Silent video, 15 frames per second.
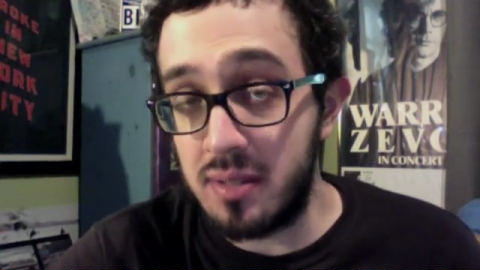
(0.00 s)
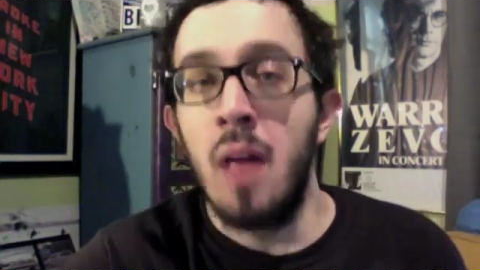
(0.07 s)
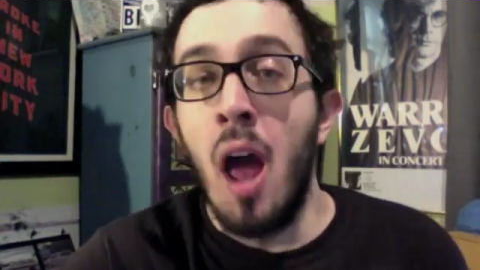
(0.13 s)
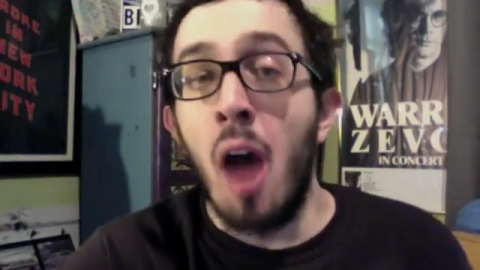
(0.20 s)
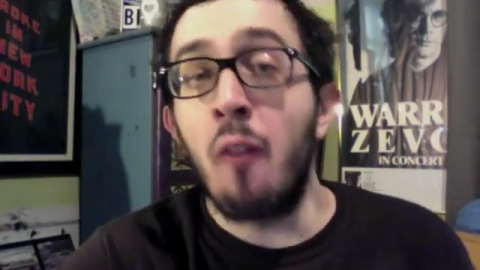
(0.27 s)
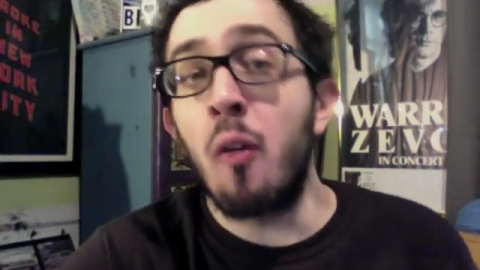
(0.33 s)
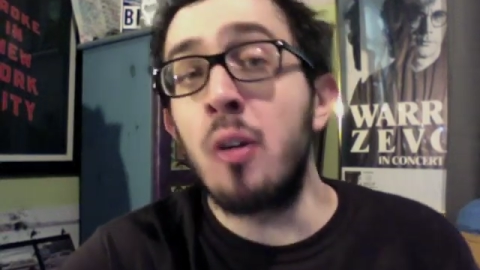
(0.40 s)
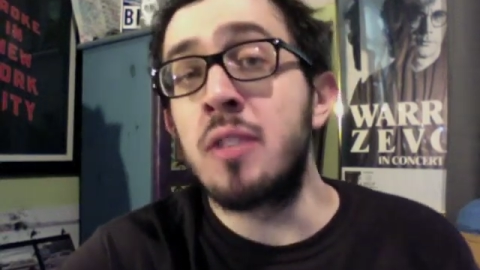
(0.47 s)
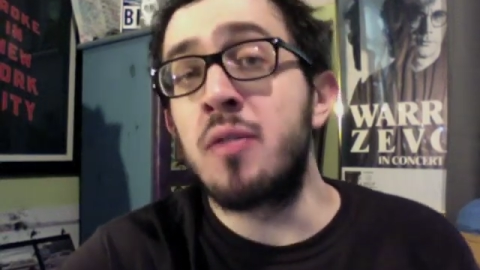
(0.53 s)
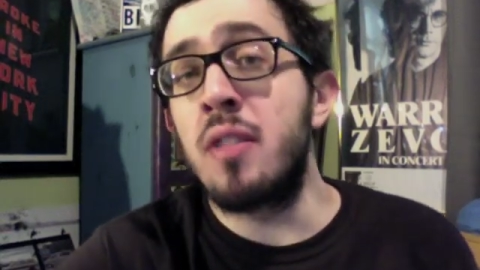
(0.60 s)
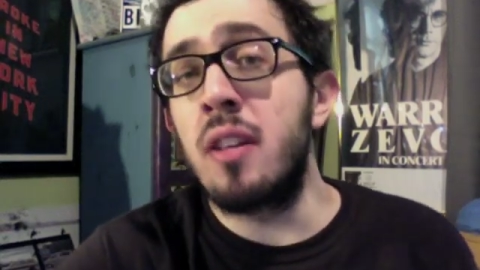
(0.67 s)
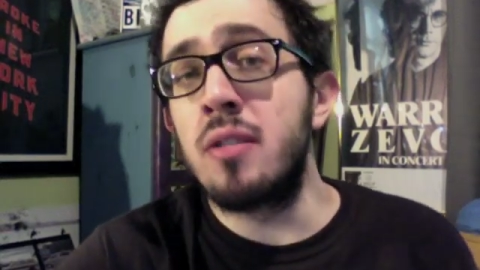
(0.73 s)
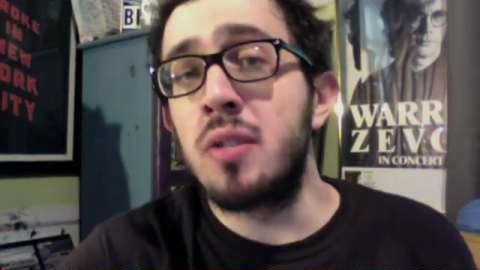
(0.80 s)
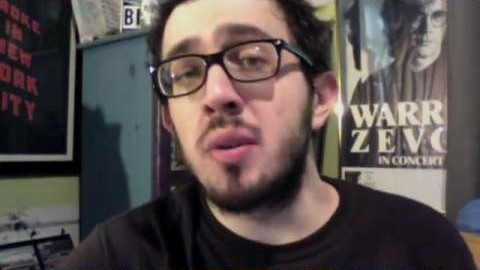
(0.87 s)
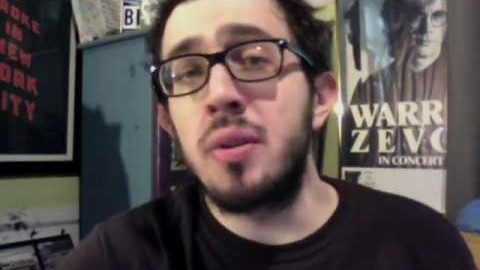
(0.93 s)
Of course, for
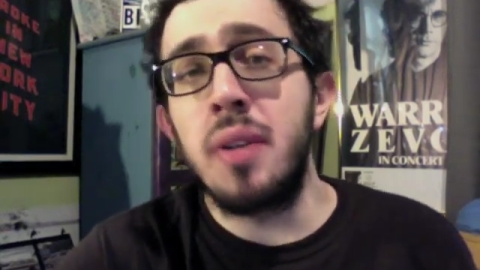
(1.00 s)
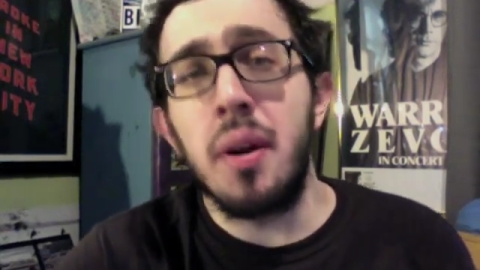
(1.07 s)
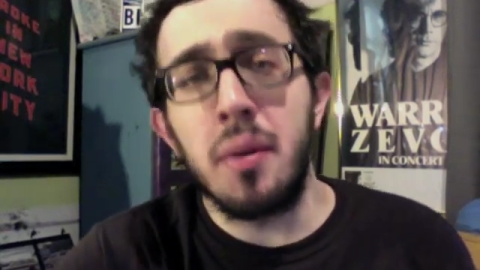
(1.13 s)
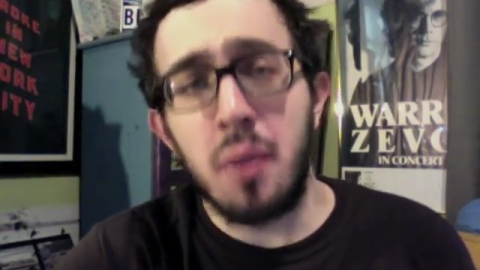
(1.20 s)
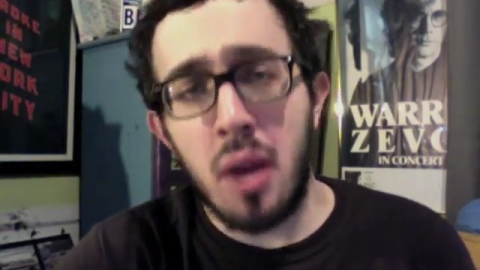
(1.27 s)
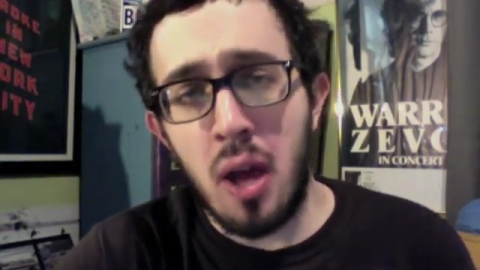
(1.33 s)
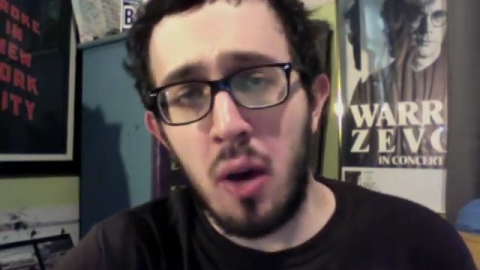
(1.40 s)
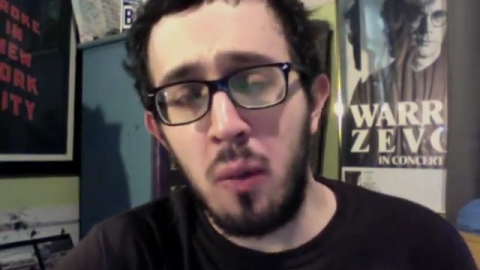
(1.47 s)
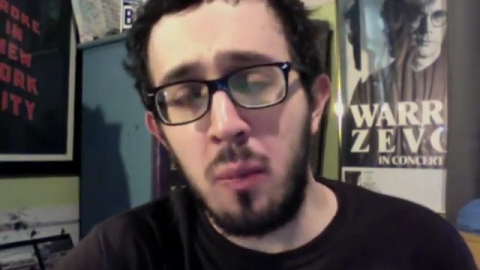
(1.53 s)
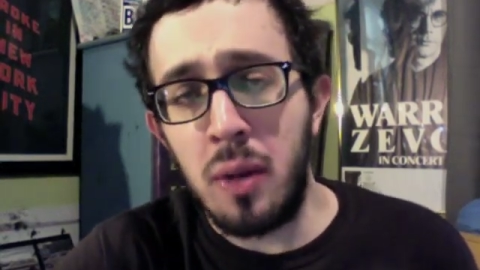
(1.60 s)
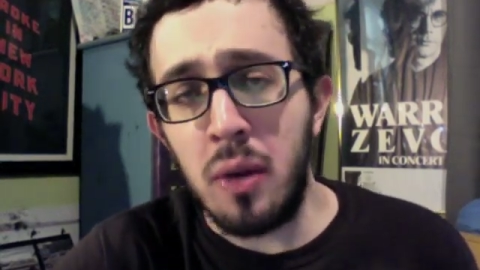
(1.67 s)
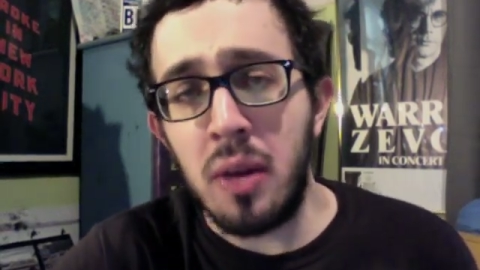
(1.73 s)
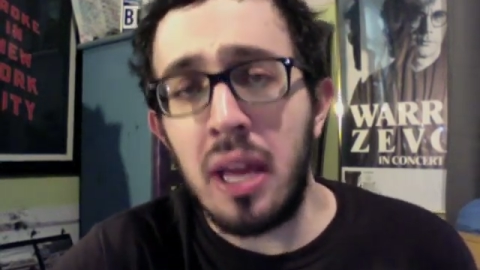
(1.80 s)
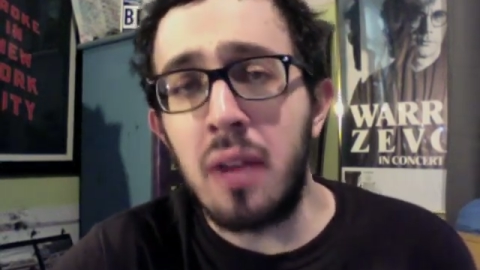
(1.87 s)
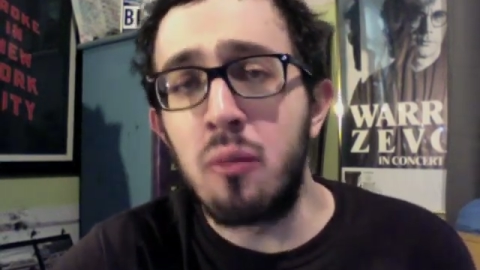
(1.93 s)
those who don't know,
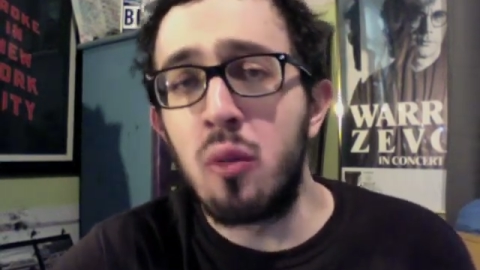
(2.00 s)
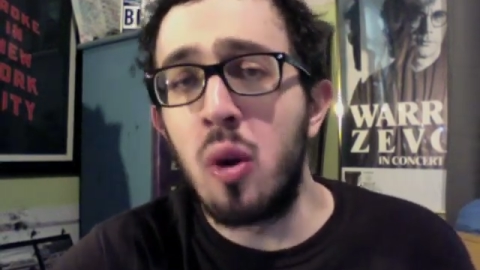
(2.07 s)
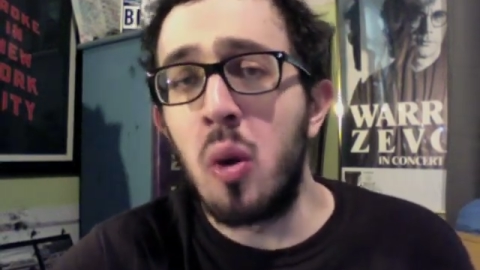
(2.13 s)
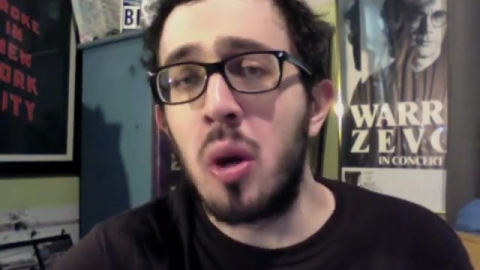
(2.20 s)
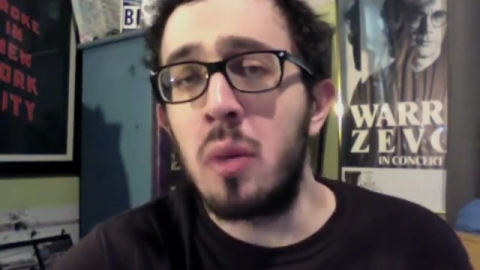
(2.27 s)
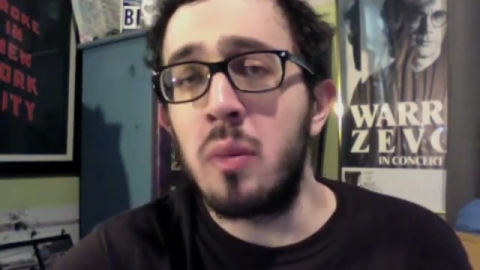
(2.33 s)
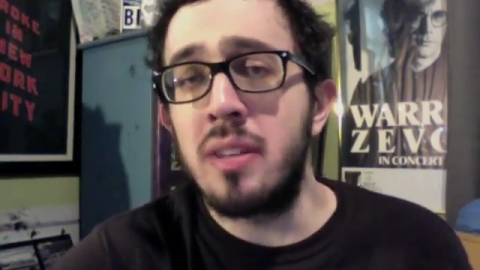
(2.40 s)
Beauty and Ruin